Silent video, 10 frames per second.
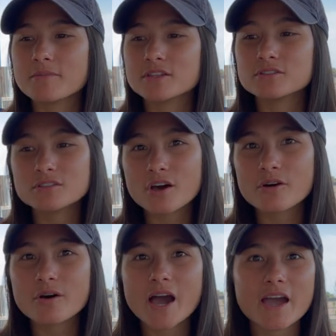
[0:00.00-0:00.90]

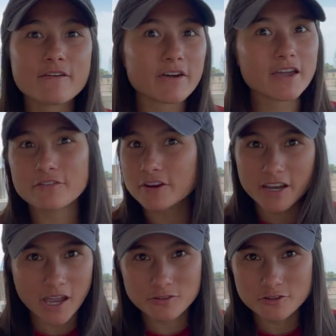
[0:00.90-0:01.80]
So if I ever
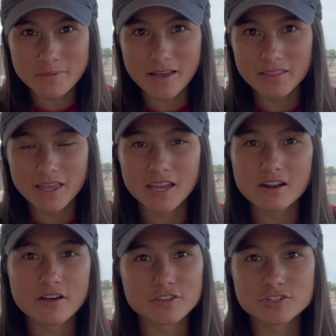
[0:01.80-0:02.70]
encounter a mountain lion
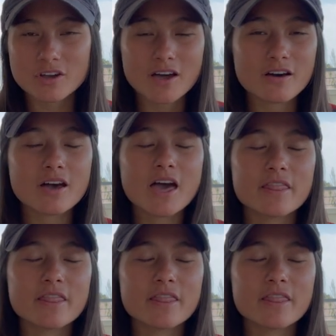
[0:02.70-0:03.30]
on the trail,